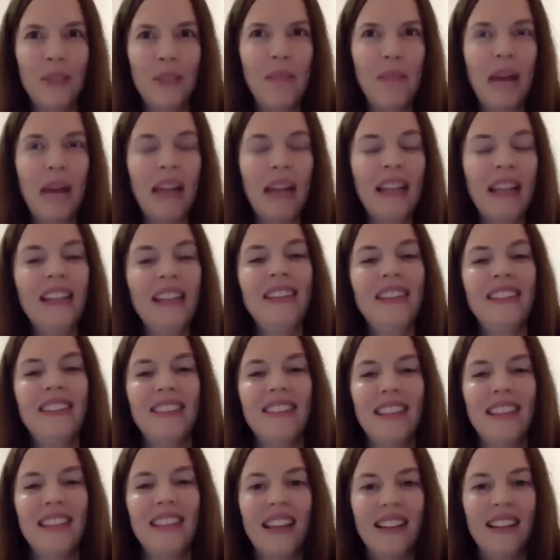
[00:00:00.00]

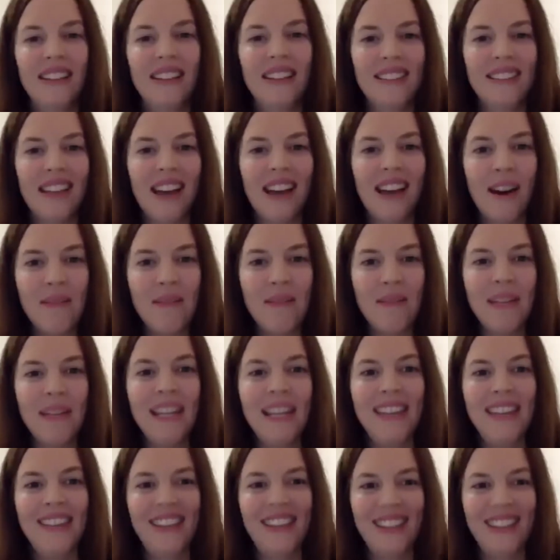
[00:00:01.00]
balance and
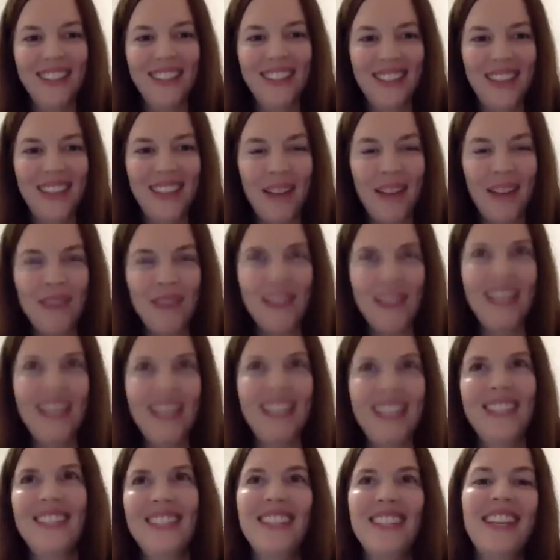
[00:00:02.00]
harmony and
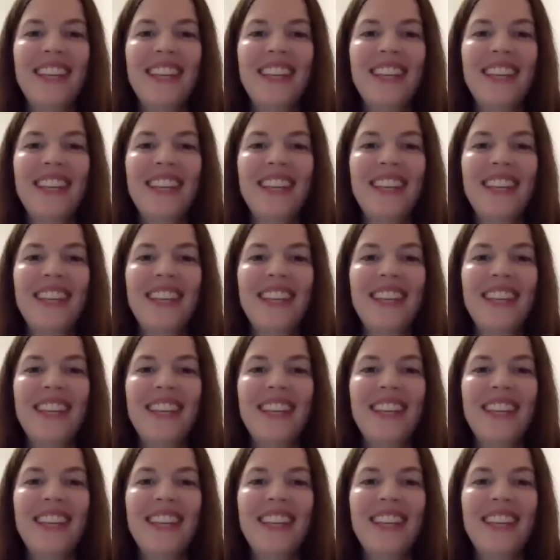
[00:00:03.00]
happiness,